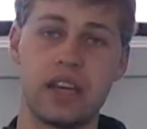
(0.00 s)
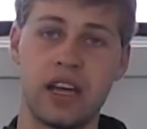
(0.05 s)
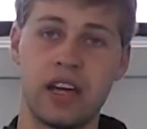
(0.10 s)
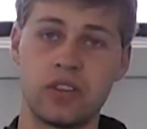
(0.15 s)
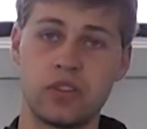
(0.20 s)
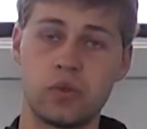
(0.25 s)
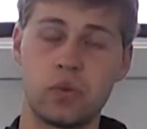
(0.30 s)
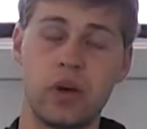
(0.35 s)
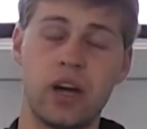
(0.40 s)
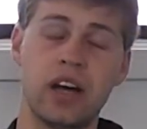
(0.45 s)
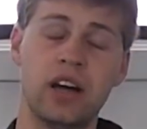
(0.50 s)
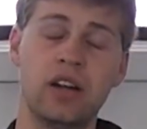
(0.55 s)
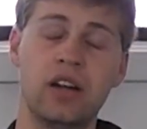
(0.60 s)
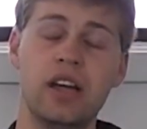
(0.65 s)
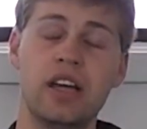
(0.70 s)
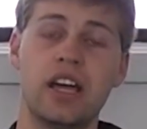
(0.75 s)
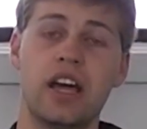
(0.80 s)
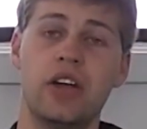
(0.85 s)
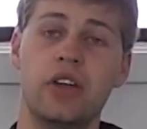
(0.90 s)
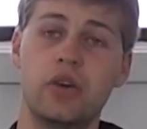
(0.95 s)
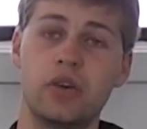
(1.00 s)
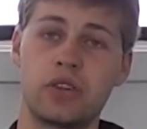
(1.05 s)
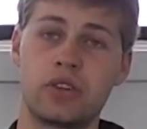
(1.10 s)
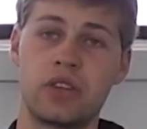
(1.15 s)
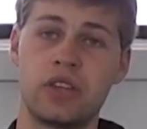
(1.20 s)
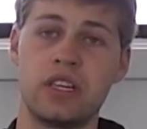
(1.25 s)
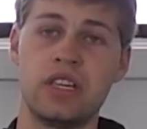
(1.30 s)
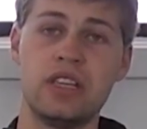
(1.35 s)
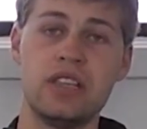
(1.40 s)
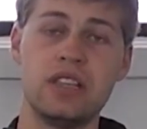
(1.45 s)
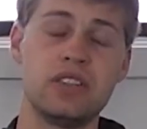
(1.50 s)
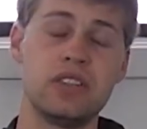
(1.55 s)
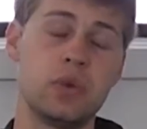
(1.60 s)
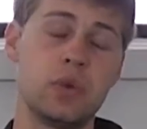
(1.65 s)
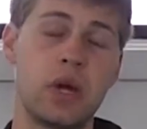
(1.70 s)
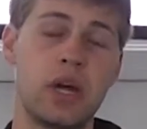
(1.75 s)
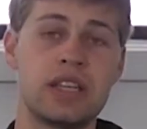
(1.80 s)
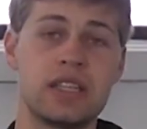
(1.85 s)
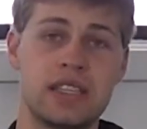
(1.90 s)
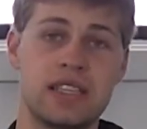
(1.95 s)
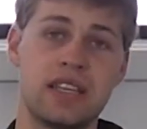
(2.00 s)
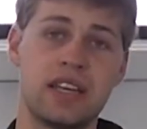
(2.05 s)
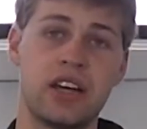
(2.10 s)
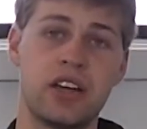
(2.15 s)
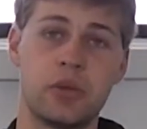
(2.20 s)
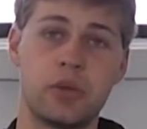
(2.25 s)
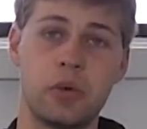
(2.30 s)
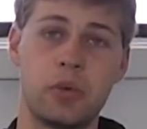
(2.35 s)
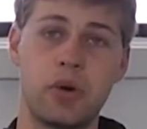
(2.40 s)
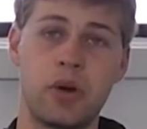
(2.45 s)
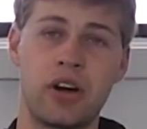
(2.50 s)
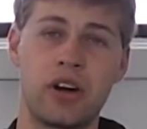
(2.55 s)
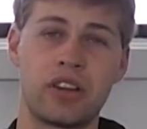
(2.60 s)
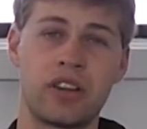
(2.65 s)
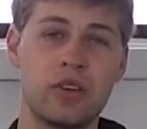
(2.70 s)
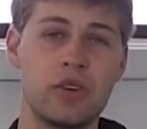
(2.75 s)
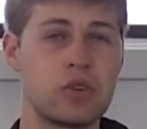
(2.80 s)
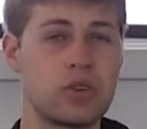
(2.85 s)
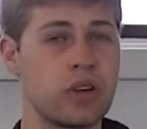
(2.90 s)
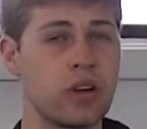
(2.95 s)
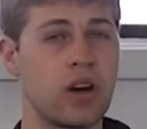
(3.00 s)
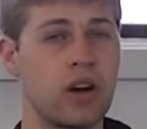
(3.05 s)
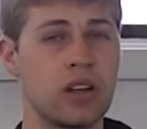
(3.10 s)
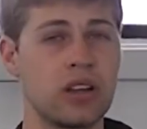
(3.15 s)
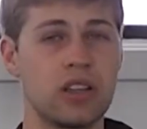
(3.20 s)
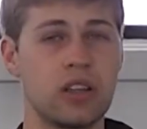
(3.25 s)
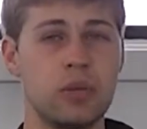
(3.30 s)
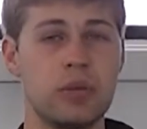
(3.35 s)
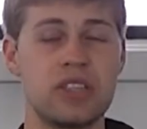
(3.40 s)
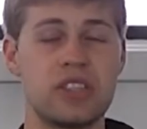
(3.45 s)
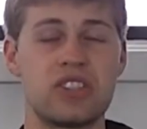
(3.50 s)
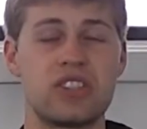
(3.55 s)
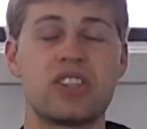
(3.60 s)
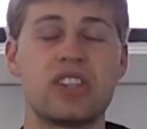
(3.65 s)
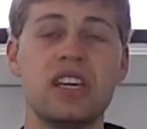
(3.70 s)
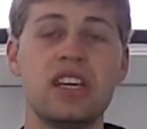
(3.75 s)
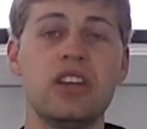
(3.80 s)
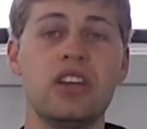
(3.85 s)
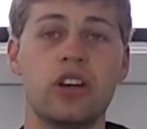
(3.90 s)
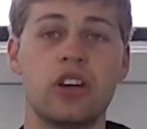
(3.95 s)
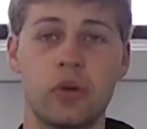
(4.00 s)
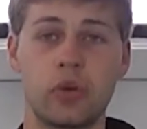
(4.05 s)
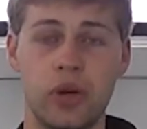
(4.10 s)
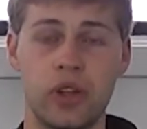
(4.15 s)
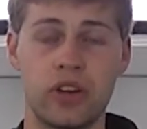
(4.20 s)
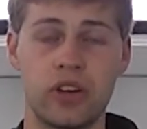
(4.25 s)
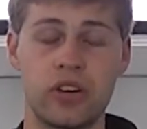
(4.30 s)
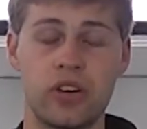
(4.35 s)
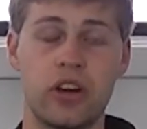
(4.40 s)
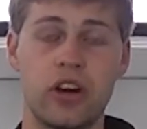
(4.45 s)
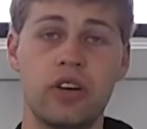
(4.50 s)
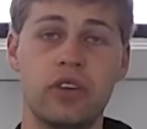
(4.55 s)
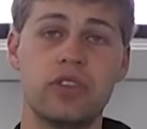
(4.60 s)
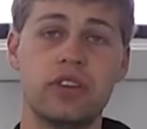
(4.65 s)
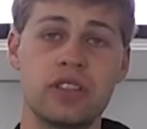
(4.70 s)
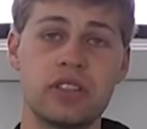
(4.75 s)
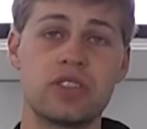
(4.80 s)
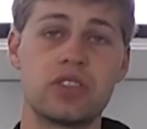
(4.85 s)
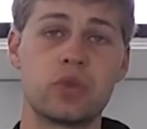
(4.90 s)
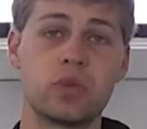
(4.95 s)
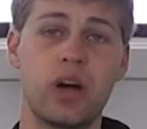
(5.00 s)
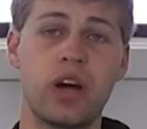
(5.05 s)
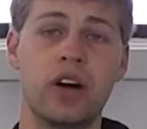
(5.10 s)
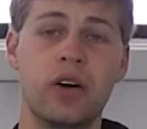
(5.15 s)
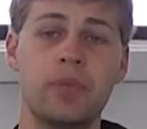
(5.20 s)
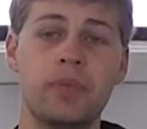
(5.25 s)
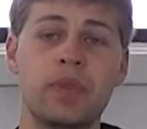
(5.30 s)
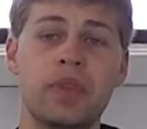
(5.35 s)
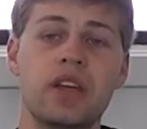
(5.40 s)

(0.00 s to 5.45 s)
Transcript: as well. And those are the easy ways to tell them apart. They usually are a little bit skinnier when they're dolphins as well.